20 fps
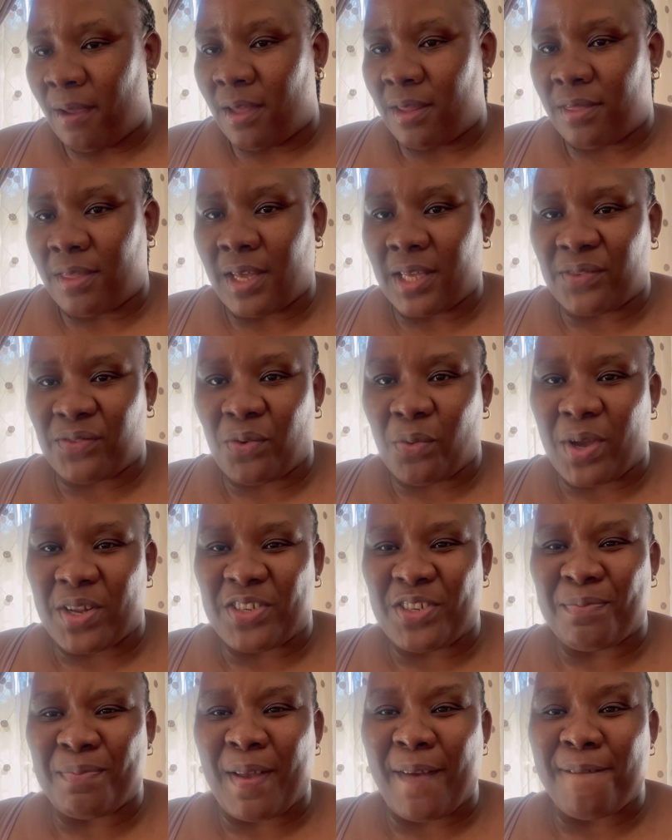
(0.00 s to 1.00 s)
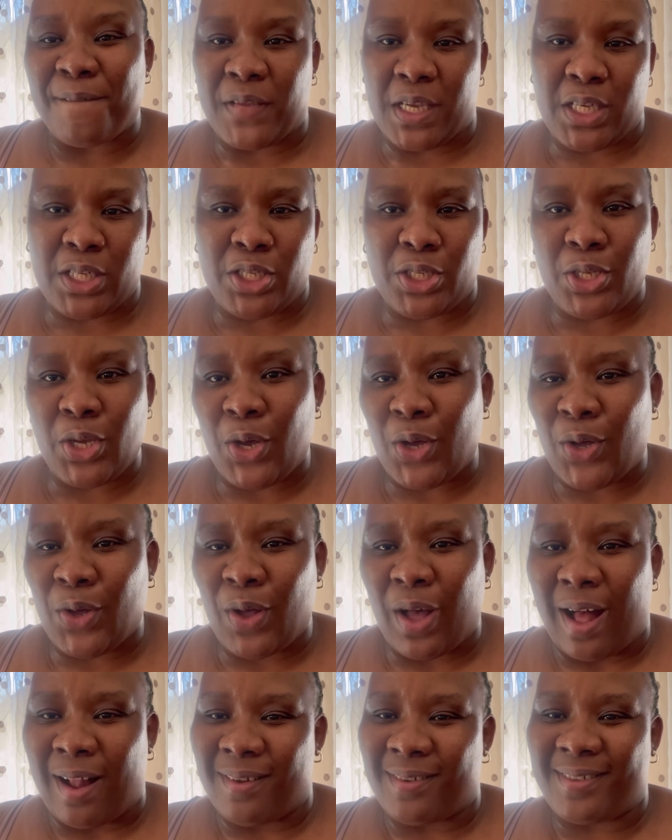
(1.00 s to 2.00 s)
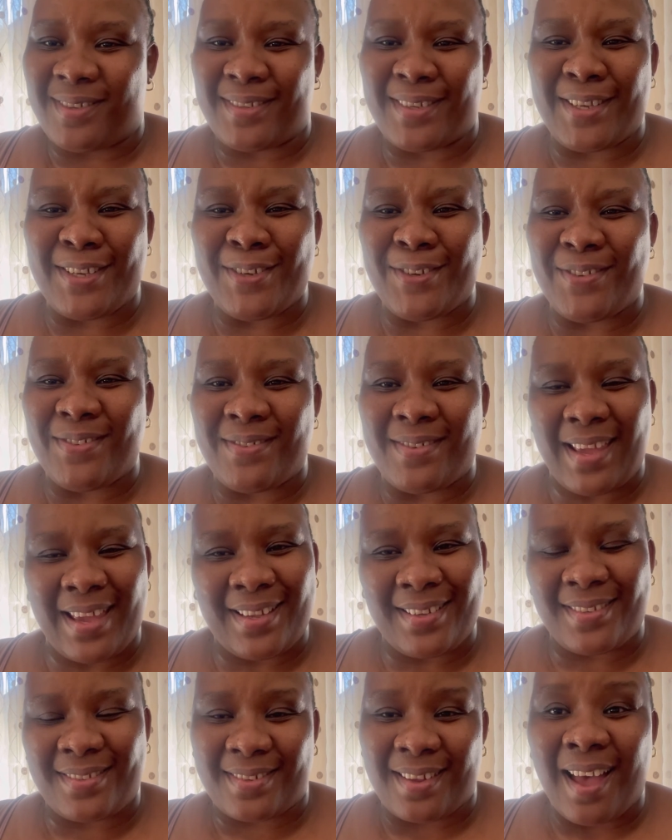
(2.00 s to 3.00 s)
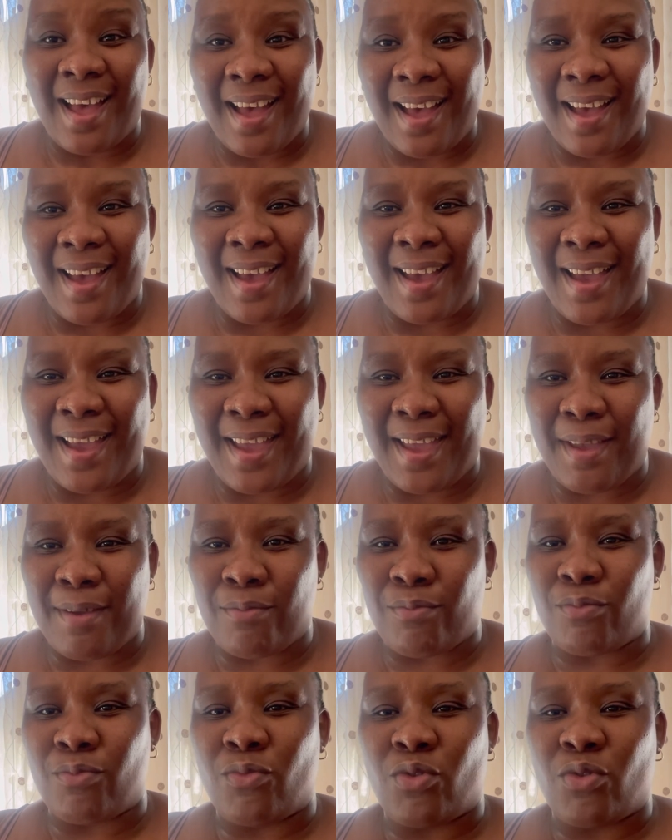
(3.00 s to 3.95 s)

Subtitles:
Thanks for watching my video. I'll see you next time.